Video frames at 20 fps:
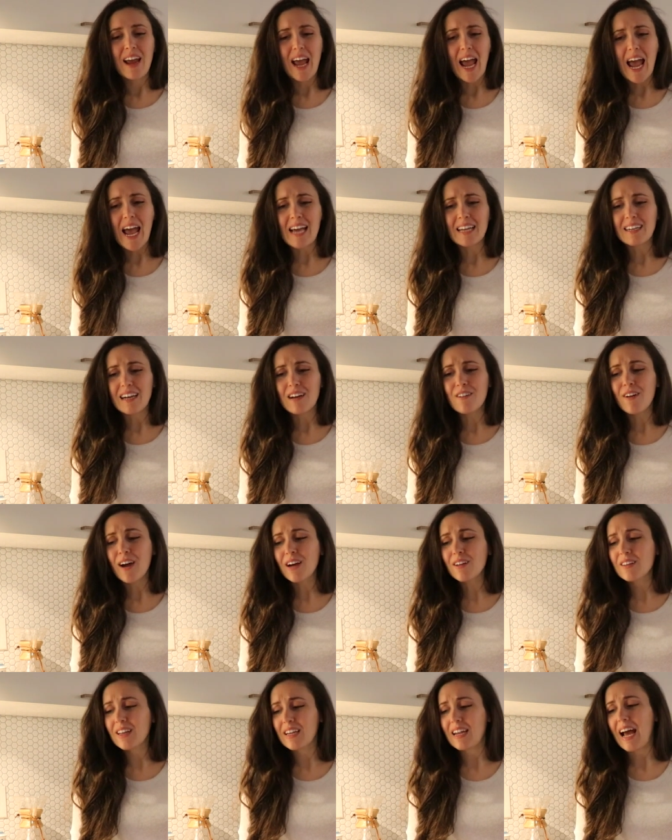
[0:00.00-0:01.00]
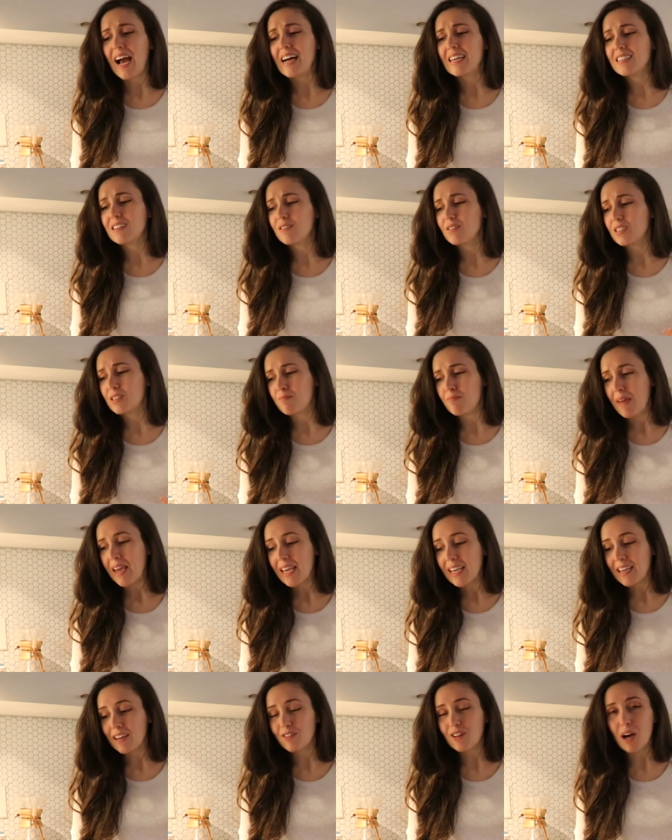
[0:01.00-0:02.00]
and I found that as I was
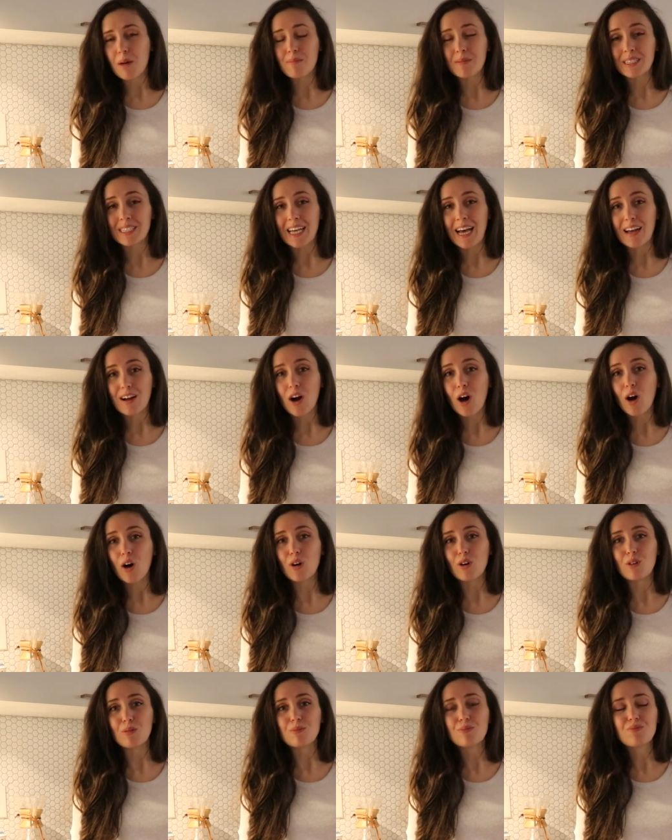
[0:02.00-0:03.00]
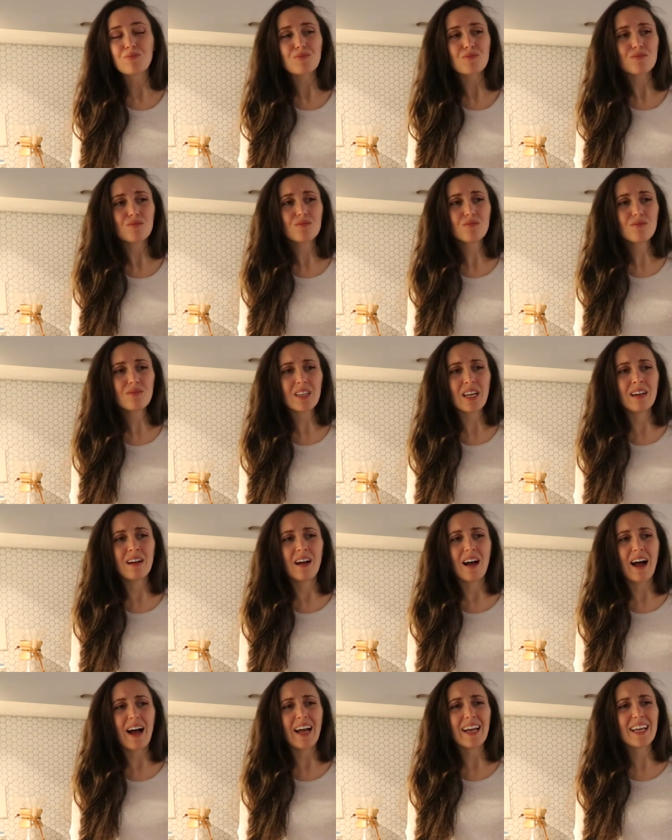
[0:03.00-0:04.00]
making crumpets at home,
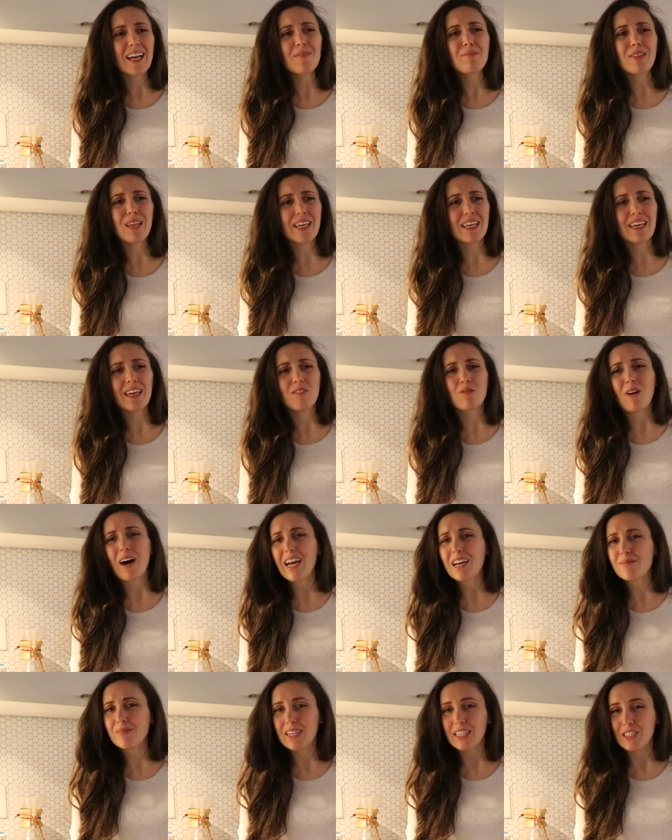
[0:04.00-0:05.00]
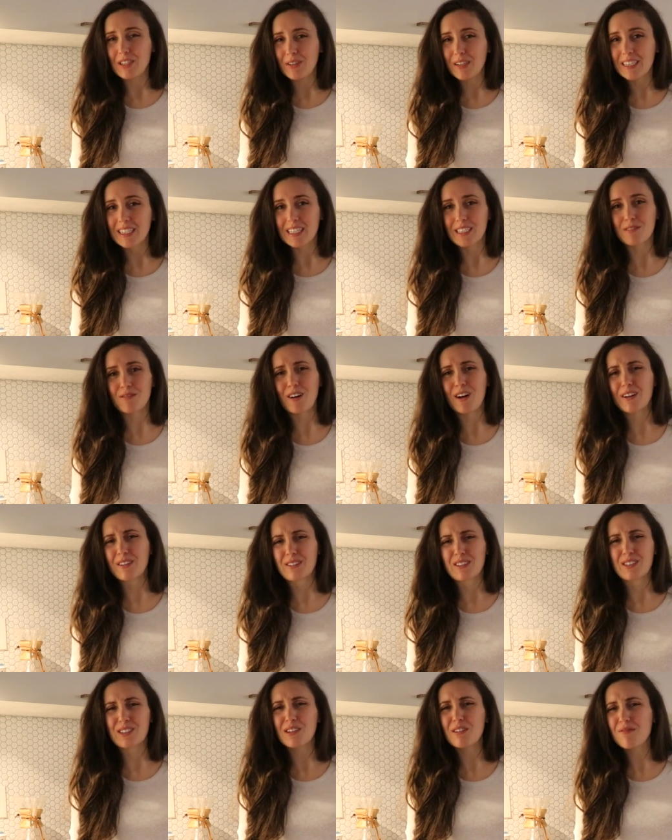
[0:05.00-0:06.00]
I kept thinking, why am I doing this wrong?
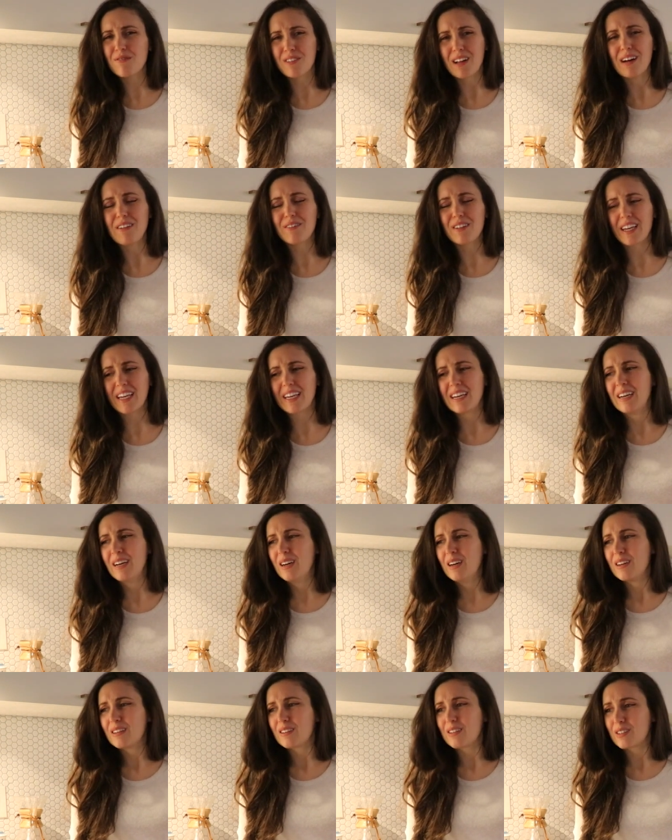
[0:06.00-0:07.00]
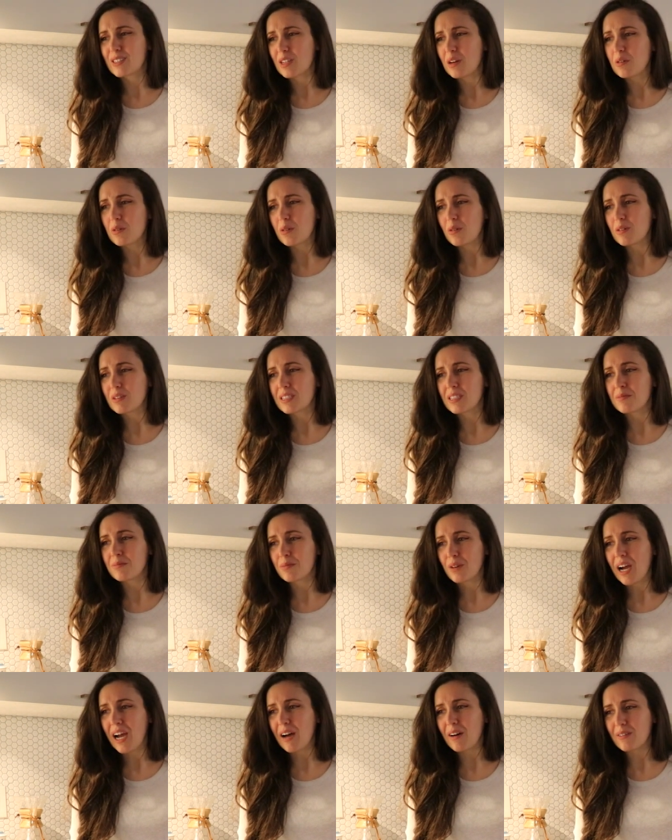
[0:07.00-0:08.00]
They're so fluffy. They're so golden
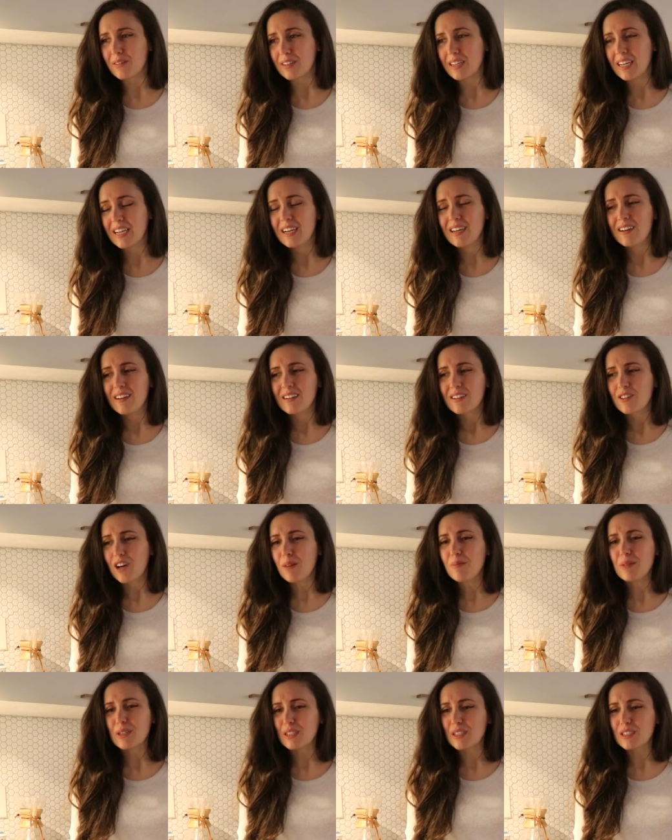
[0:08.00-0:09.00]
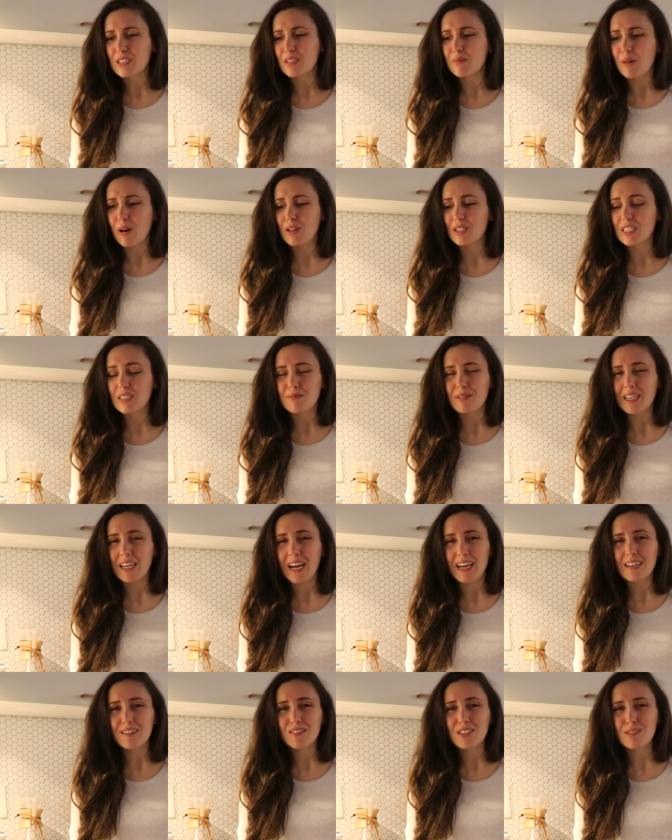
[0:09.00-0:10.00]
brown. Crumpets are supposed to be
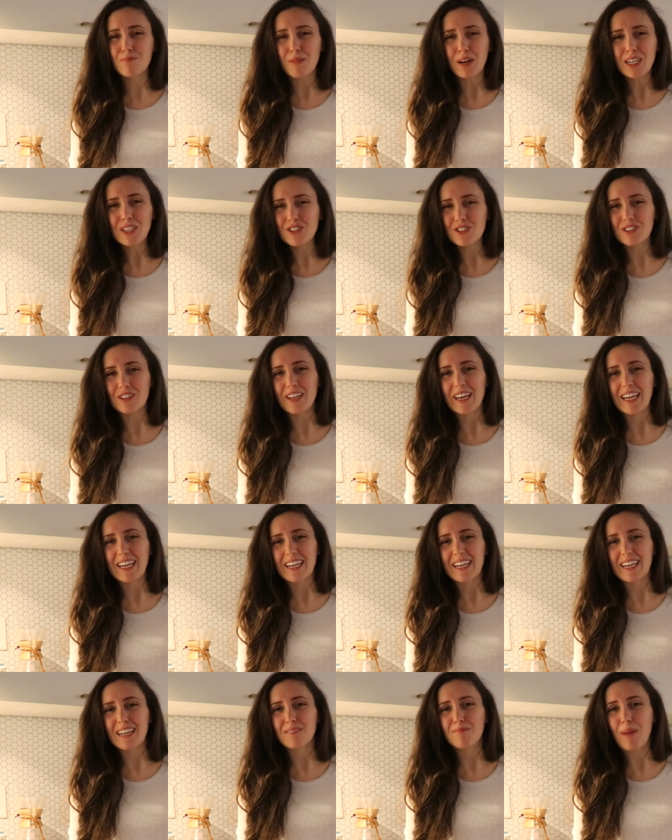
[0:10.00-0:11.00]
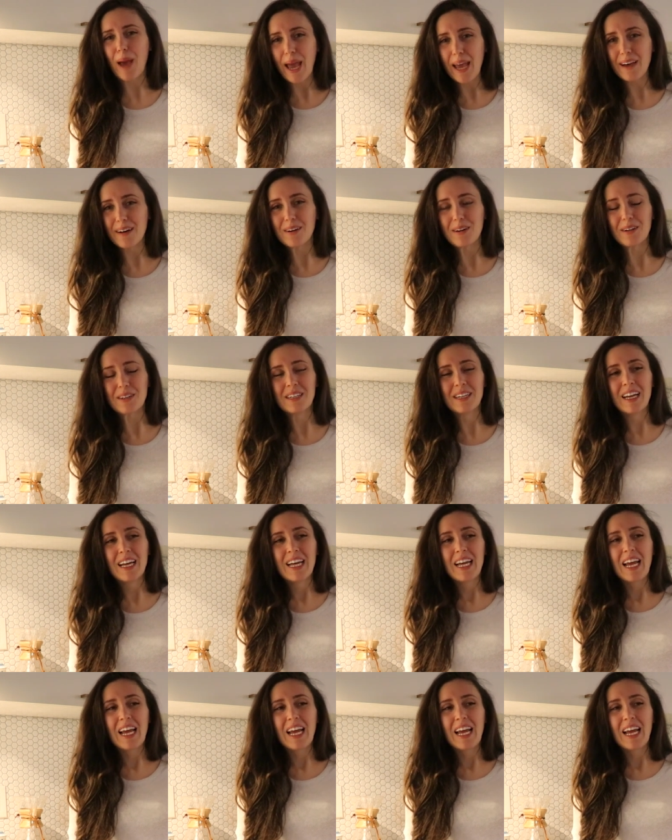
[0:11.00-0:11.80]
kind of sponge-like and pale.